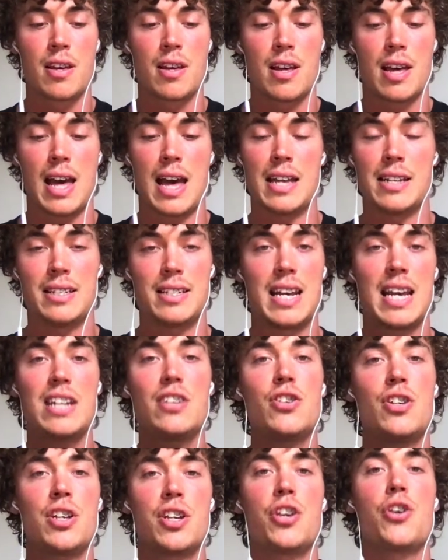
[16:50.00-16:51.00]
and
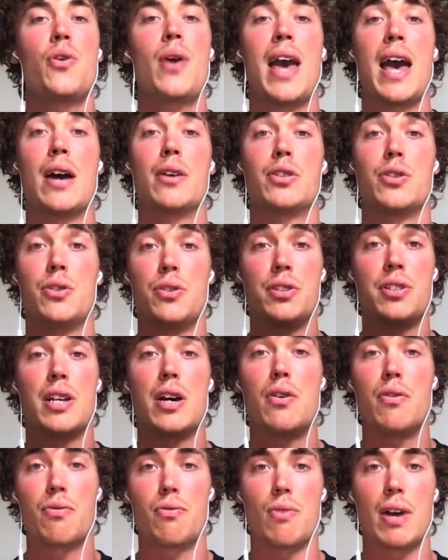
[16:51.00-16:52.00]
teaching you how to
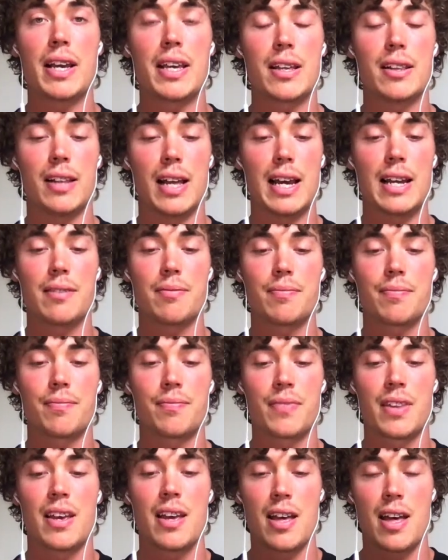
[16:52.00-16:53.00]
self-regulate,
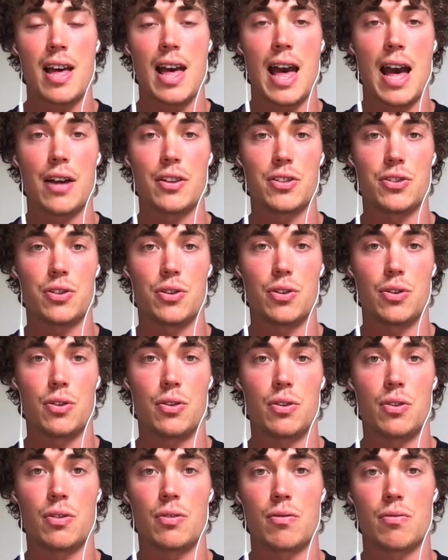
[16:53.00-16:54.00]
how
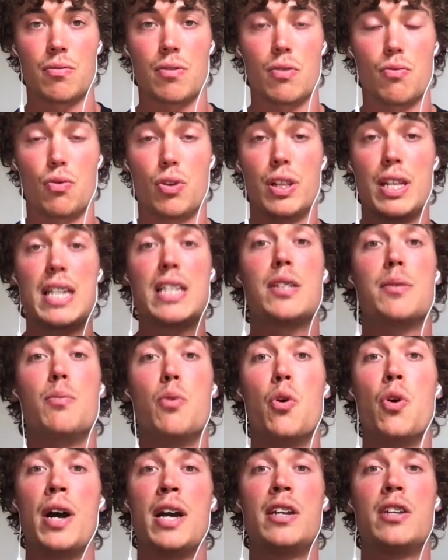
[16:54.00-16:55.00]
to release
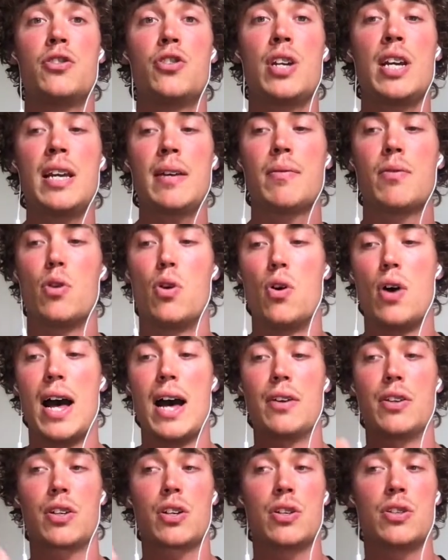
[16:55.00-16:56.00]
more energy or how
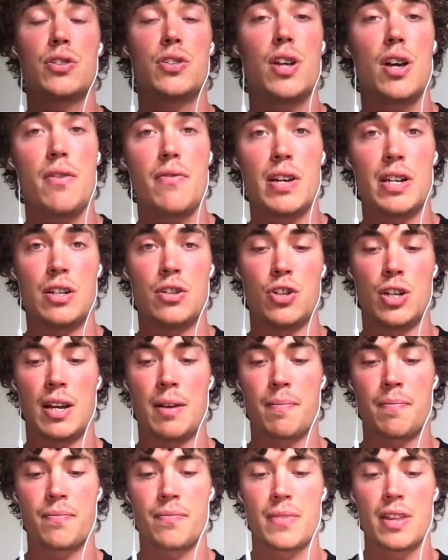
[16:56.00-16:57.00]
to conserve energy,
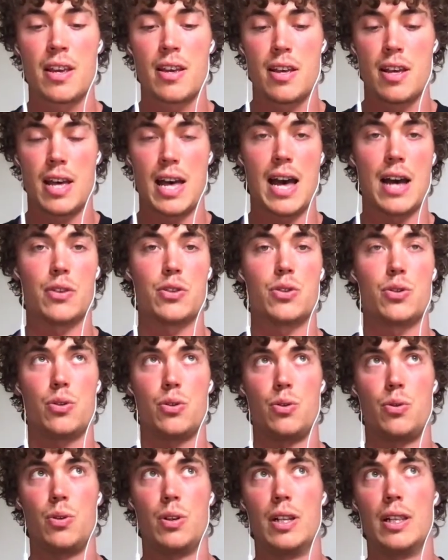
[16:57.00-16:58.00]
how
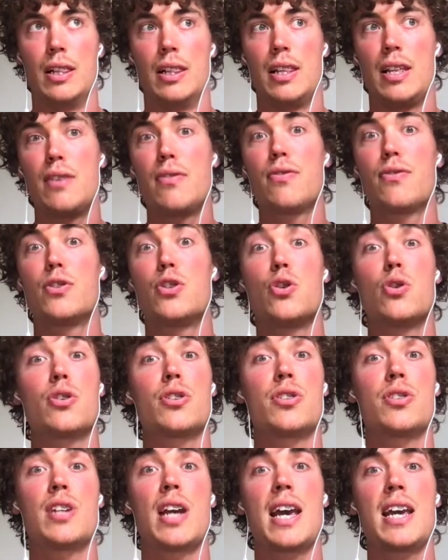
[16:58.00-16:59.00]
to lift your
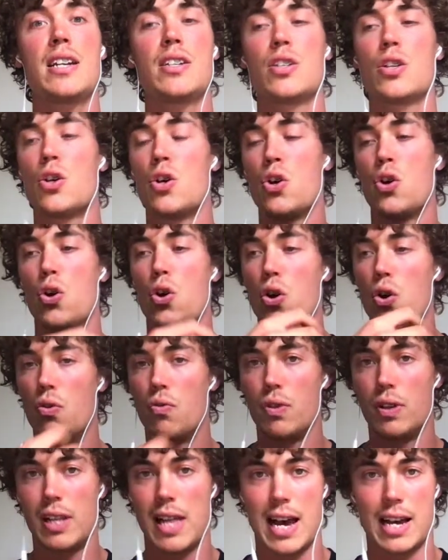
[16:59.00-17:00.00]
state or
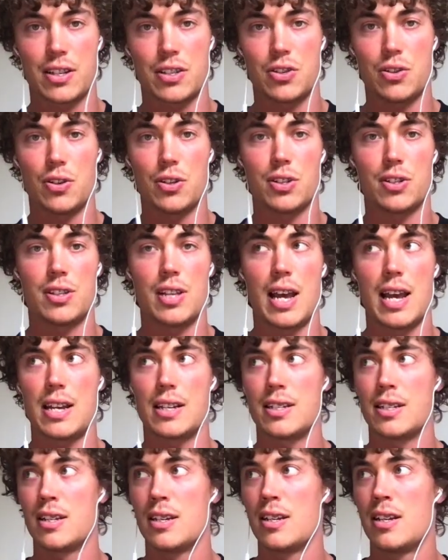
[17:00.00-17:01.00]
relax your
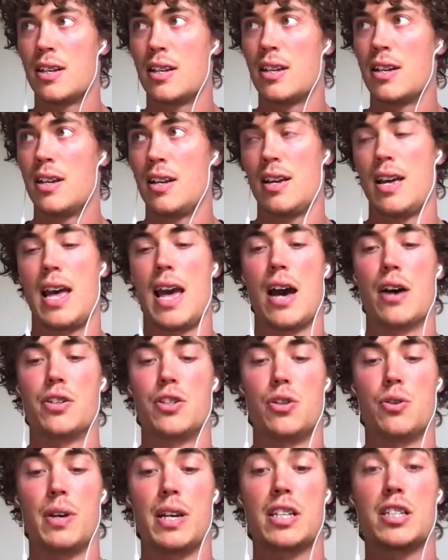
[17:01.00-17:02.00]
state, how
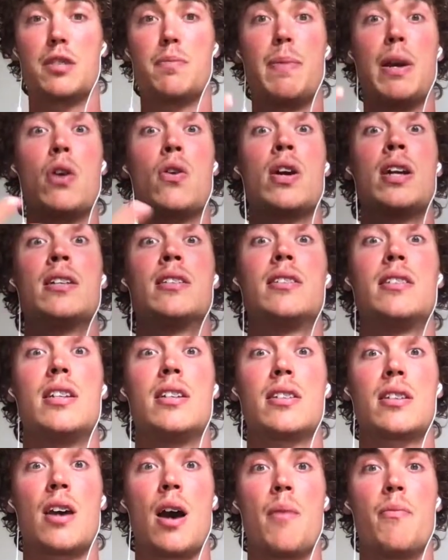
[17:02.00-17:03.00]
to experience
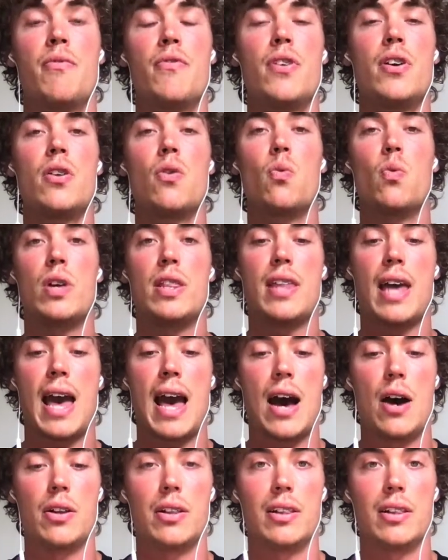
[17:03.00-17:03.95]
discomfort without